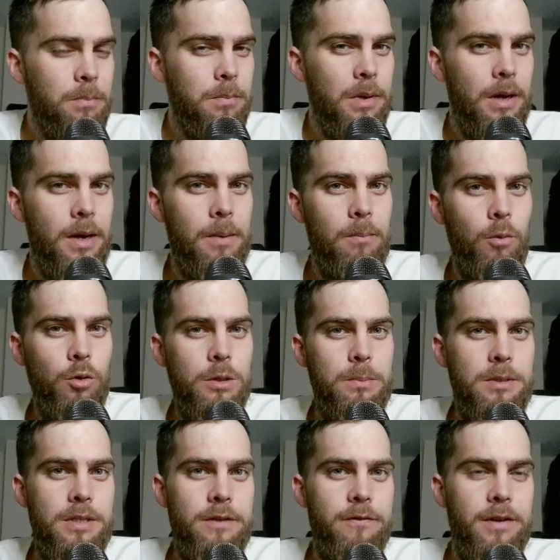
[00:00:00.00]
but more
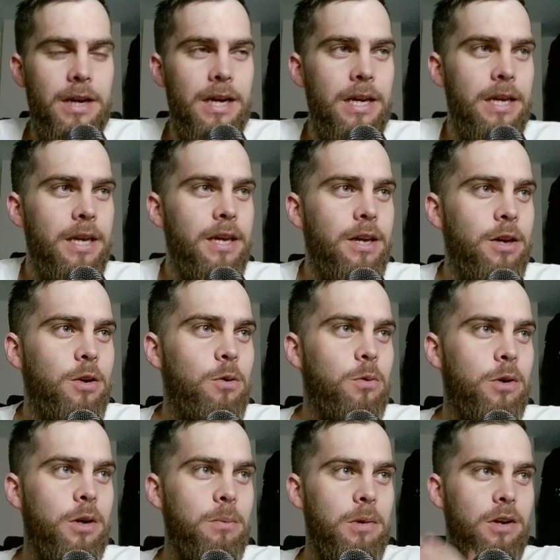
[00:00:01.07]
specifically we're
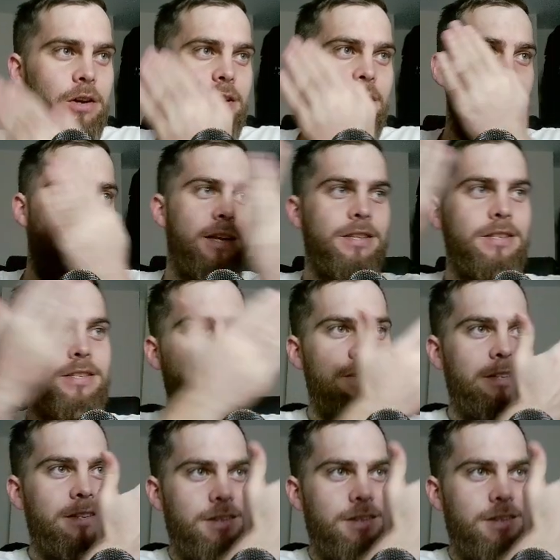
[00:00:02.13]
going to be looking at